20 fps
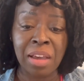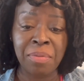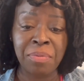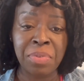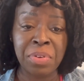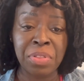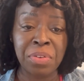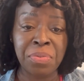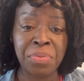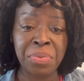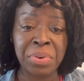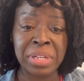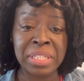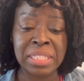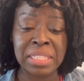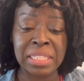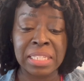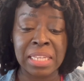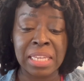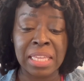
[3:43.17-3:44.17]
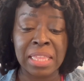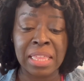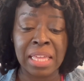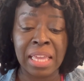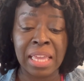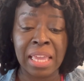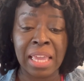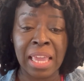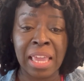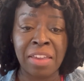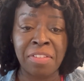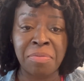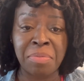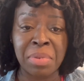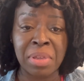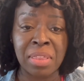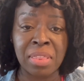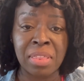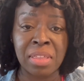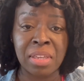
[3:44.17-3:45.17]
For the free seed, they gave
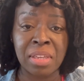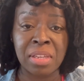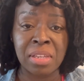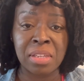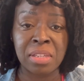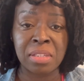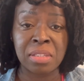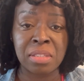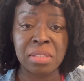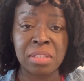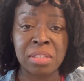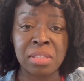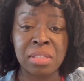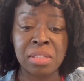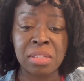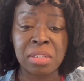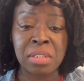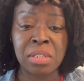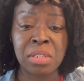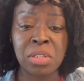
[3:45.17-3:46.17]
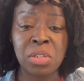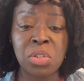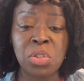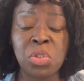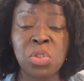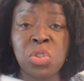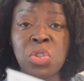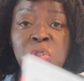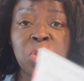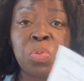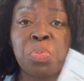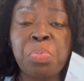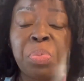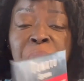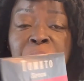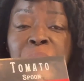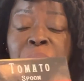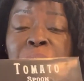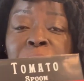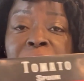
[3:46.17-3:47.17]
me these
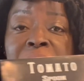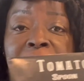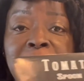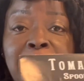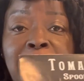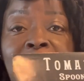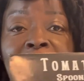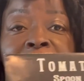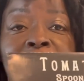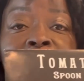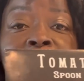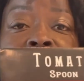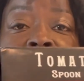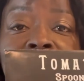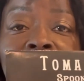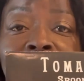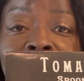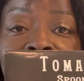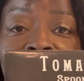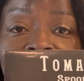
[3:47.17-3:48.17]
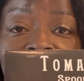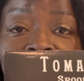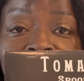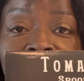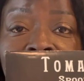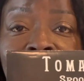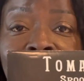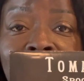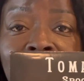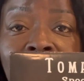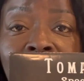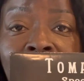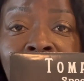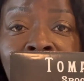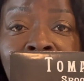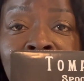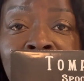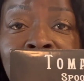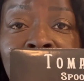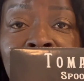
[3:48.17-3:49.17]
spoon tomatoes. I've never even
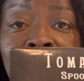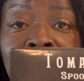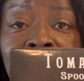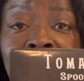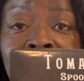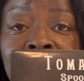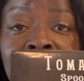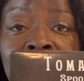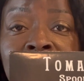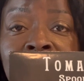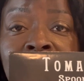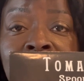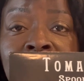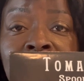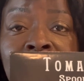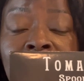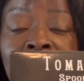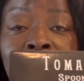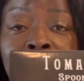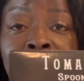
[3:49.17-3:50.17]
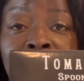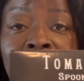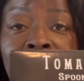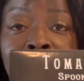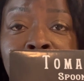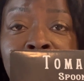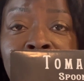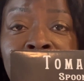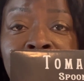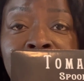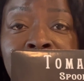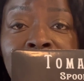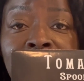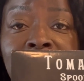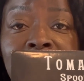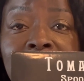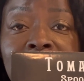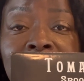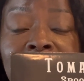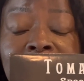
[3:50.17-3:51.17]
heard of these, but I bet they're
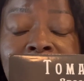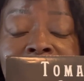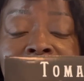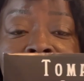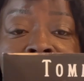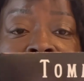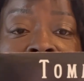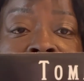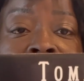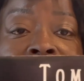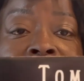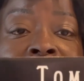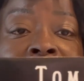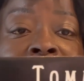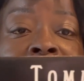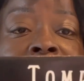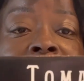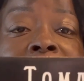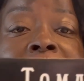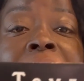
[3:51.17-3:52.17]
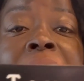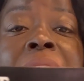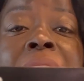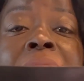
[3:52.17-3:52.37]
good in salads.